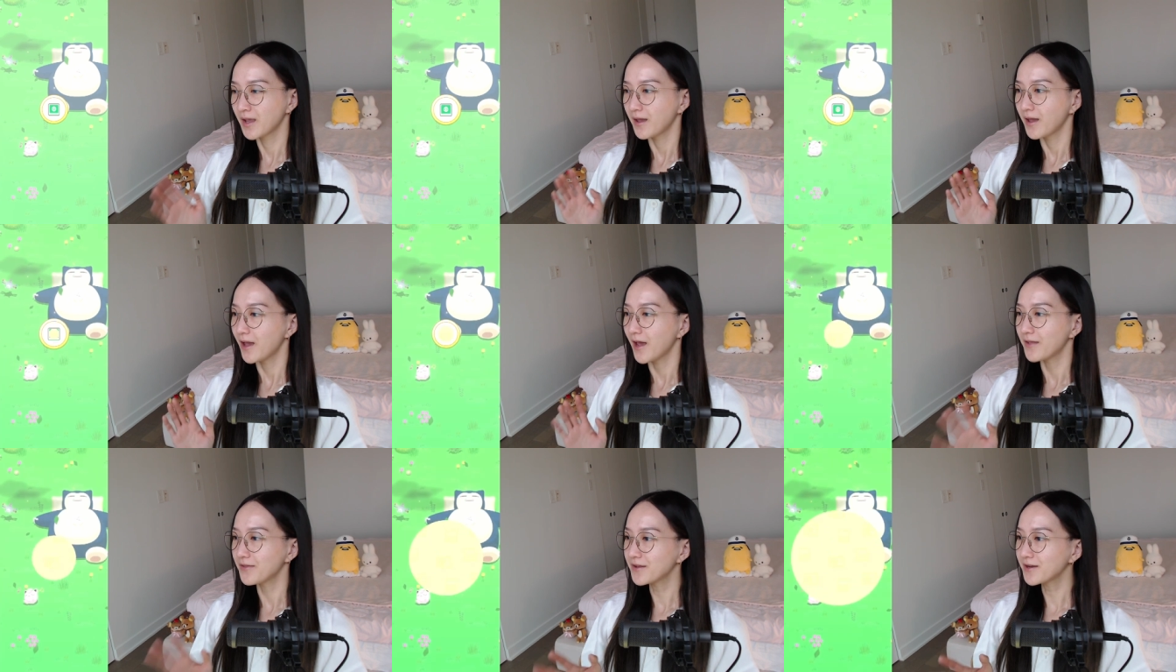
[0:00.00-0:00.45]

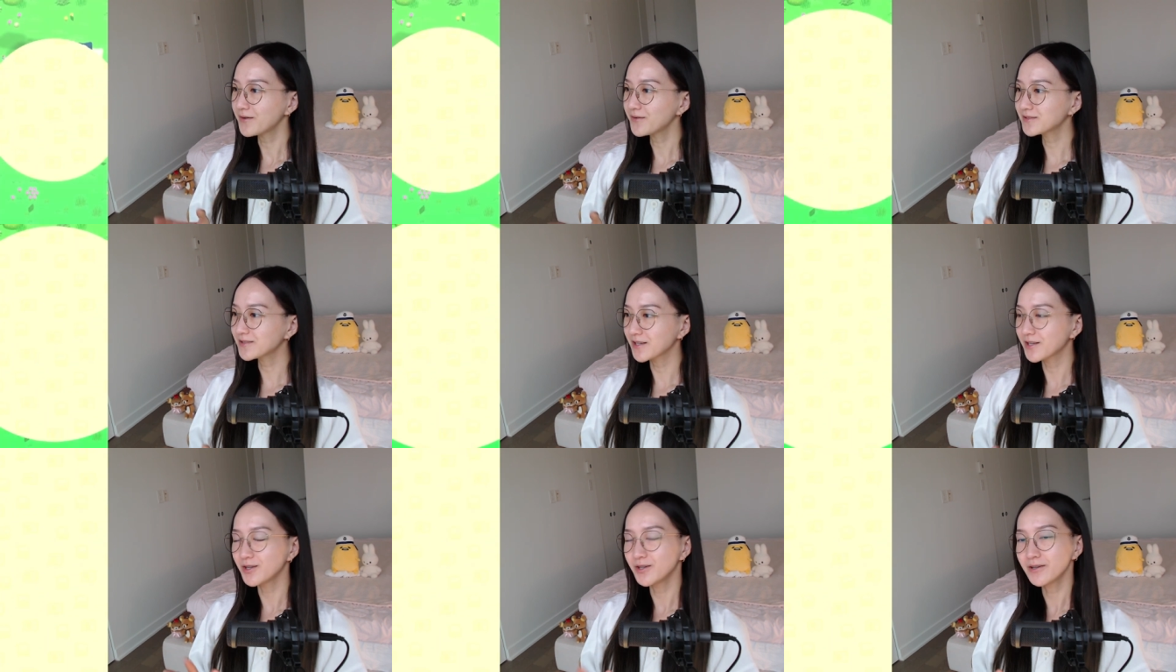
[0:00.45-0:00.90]
And then I was
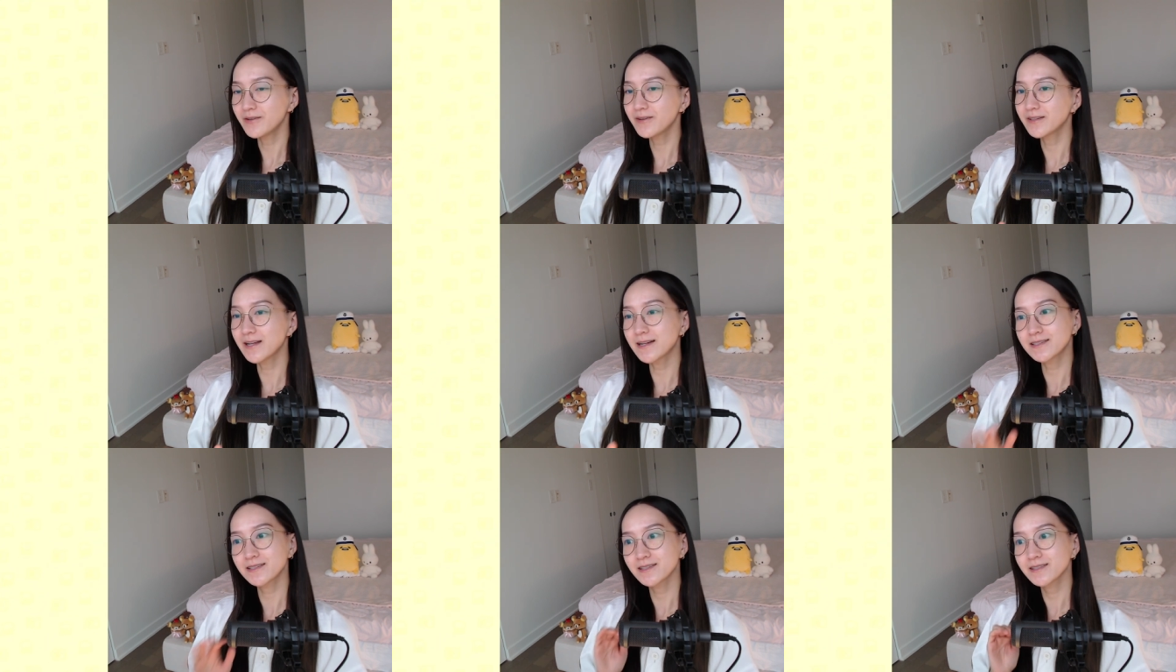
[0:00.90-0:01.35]
like, you know what,
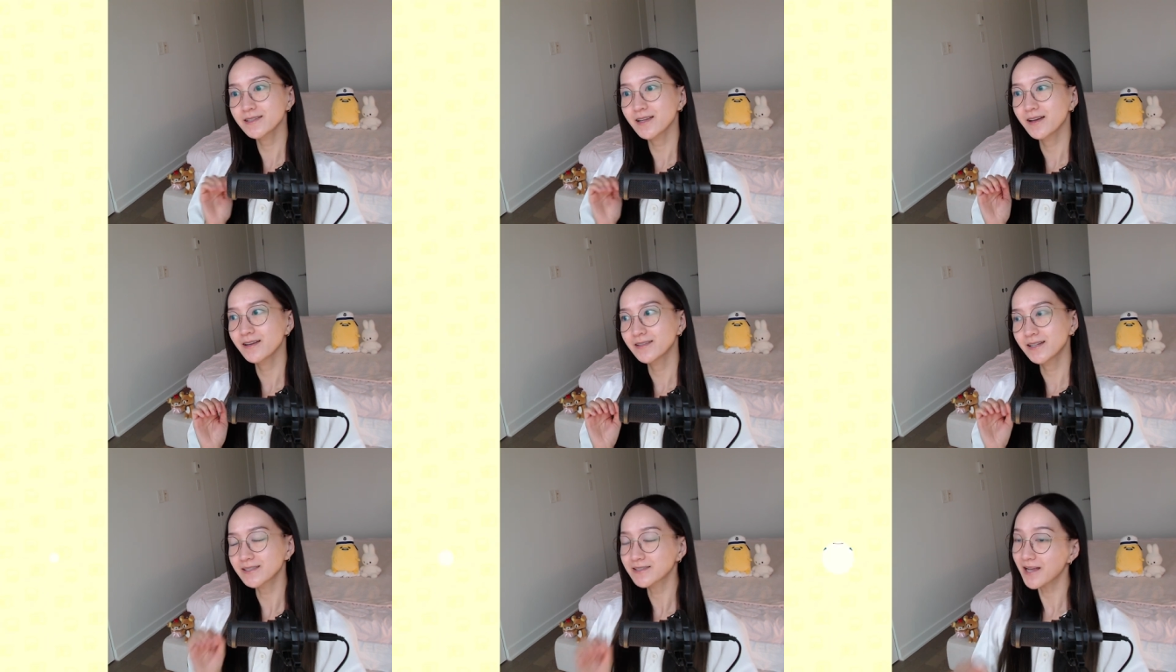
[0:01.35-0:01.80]
that's
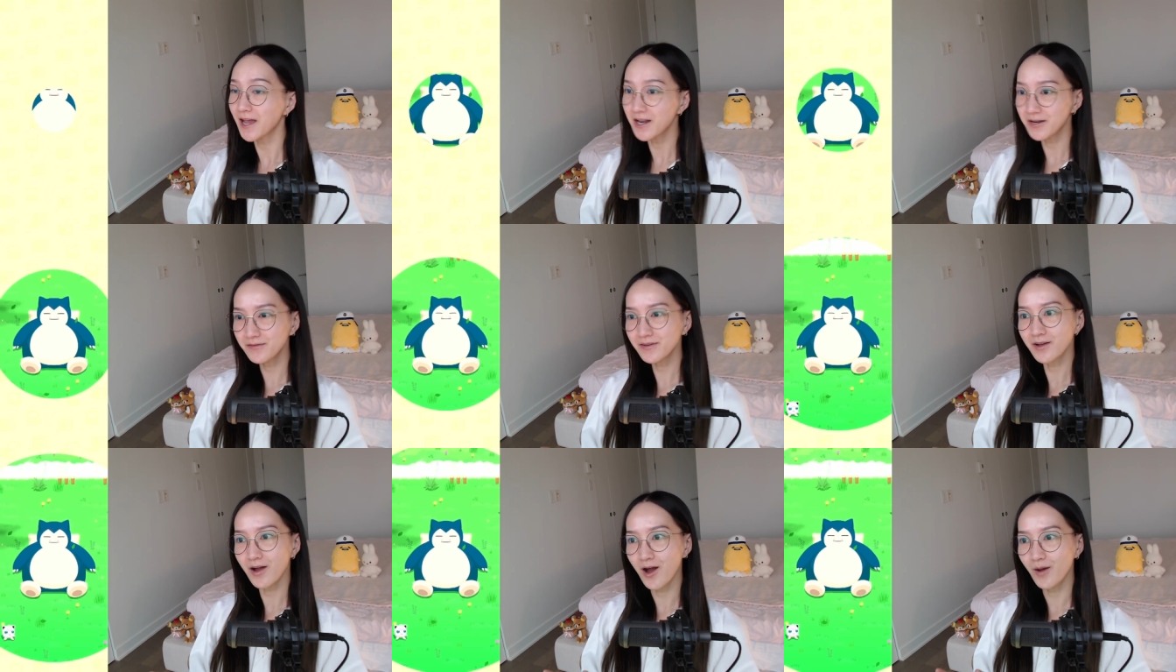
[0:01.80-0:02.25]
kind of
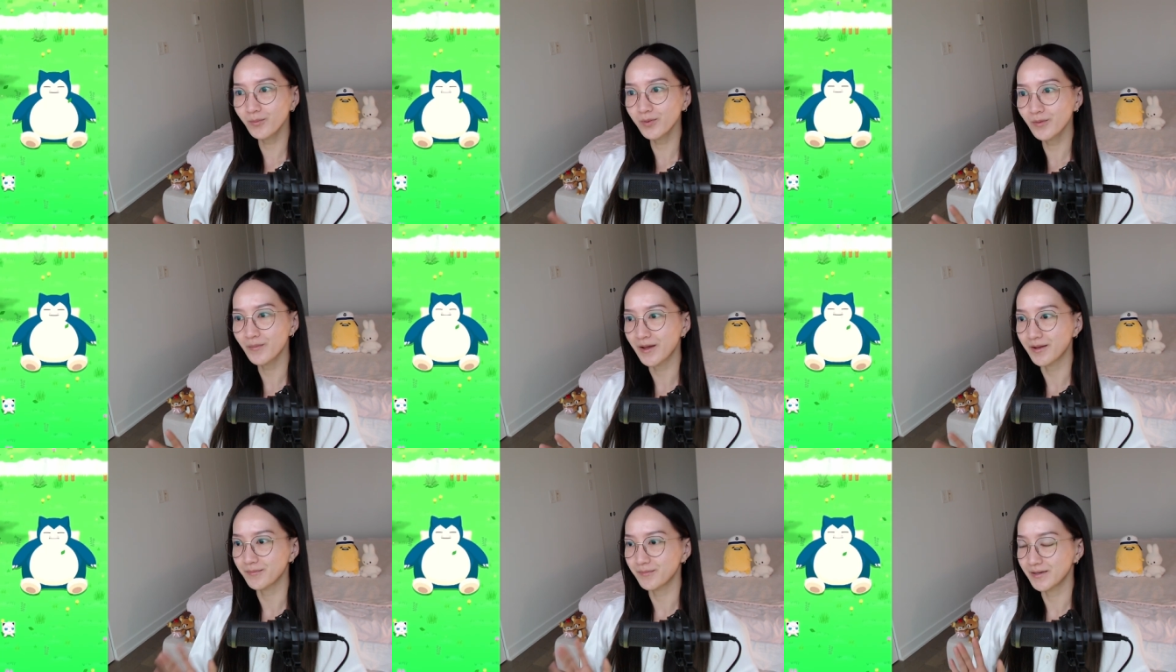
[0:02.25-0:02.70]
a
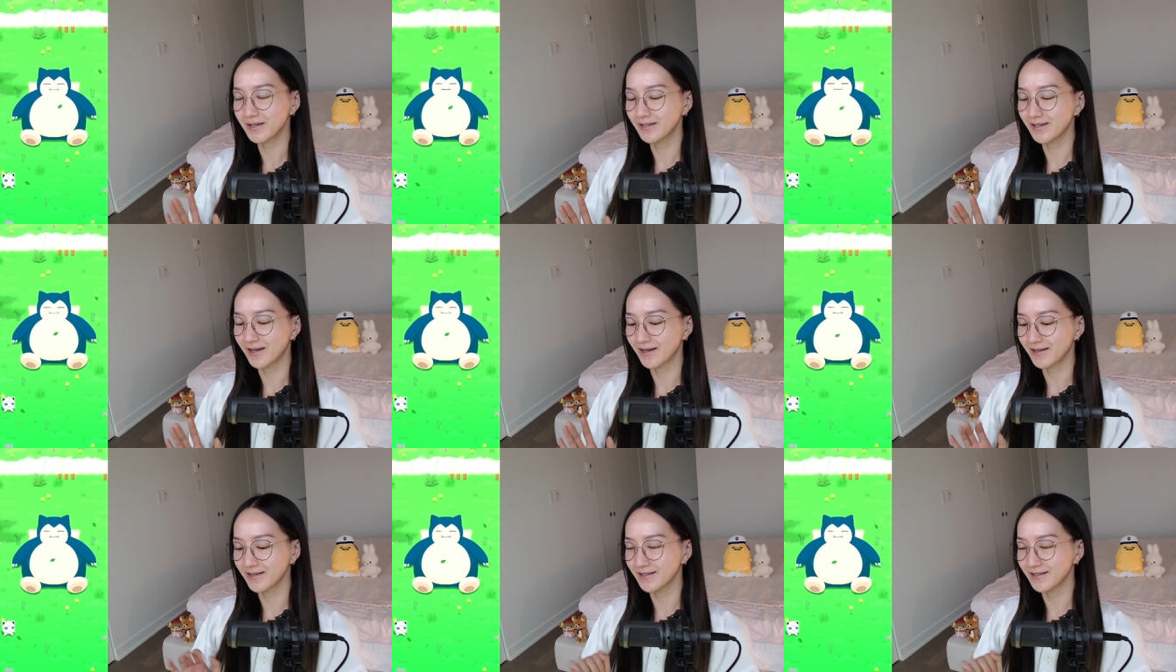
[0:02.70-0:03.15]
compliment,
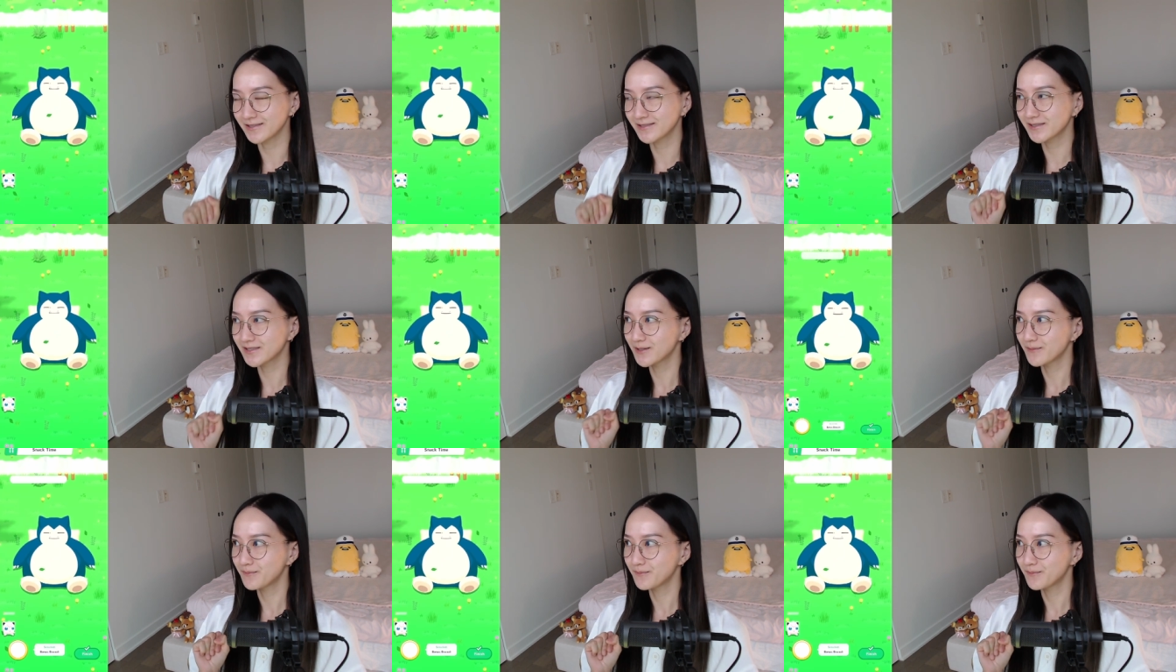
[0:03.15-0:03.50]
because